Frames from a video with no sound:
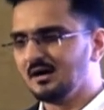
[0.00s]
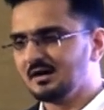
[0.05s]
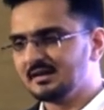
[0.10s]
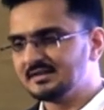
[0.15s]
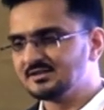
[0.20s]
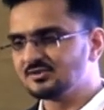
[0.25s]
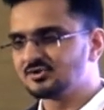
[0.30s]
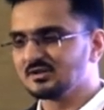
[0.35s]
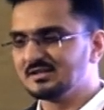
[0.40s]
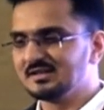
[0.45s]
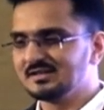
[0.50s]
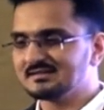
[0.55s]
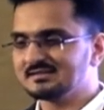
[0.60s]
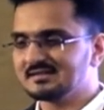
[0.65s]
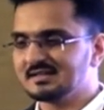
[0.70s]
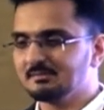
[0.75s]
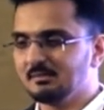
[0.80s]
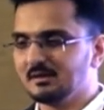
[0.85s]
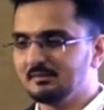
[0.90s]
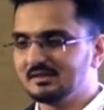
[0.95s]
Insulins,
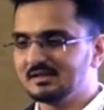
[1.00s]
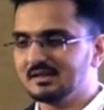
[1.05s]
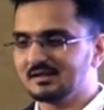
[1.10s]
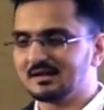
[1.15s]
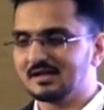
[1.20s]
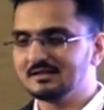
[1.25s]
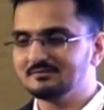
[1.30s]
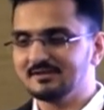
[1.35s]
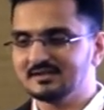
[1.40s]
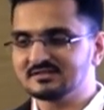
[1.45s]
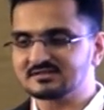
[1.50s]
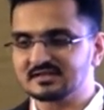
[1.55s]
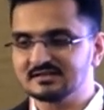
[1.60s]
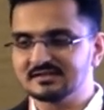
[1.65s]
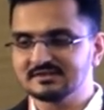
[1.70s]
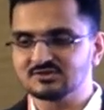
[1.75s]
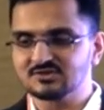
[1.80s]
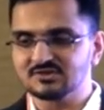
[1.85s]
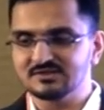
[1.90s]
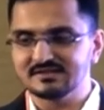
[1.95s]
it may be the conventional
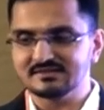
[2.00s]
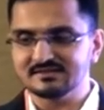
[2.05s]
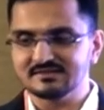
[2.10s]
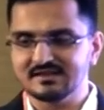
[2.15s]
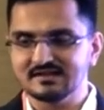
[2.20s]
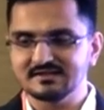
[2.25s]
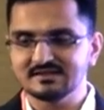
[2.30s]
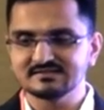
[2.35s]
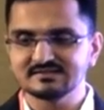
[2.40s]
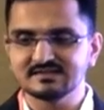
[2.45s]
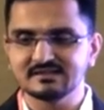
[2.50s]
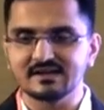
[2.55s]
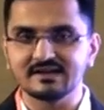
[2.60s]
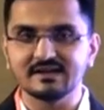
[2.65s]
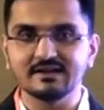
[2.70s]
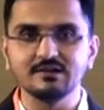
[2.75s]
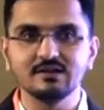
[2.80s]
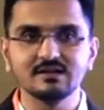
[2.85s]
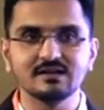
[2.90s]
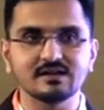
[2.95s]
insulin, that is the
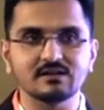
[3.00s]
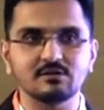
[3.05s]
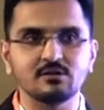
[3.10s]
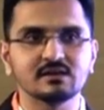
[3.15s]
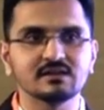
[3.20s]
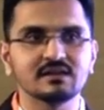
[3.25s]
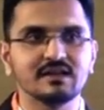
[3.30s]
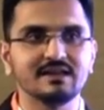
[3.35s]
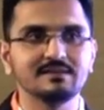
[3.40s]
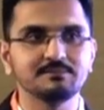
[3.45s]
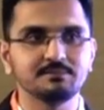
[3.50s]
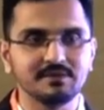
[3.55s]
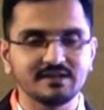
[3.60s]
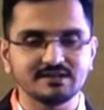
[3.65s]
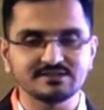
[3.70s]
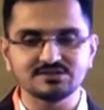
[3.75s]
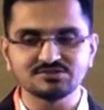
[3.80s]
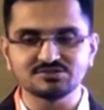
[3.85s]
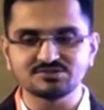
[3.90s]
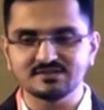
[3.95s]
regular or the
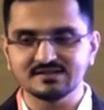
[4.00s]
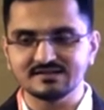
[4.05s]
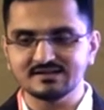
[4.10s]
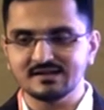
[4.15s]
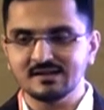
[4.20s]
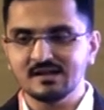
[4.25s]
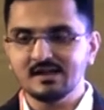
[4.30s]
NPH insulin,